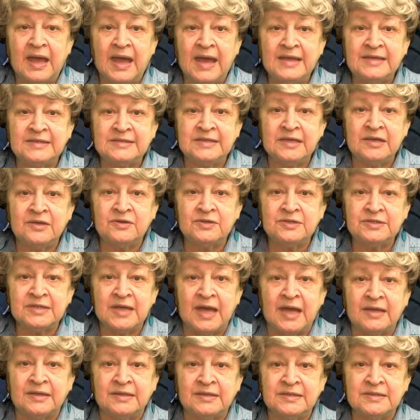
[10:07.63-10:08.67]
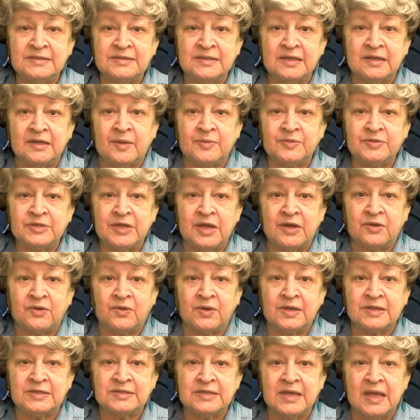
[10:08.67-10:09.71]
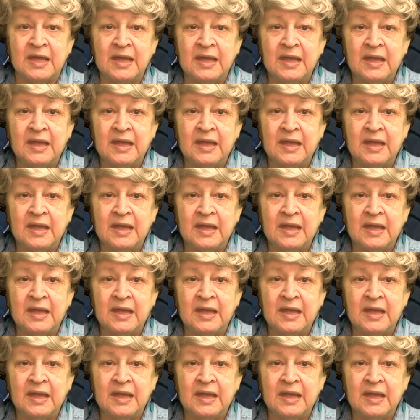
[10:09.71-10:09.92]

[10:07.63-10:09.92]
a senior scientist in obstetrics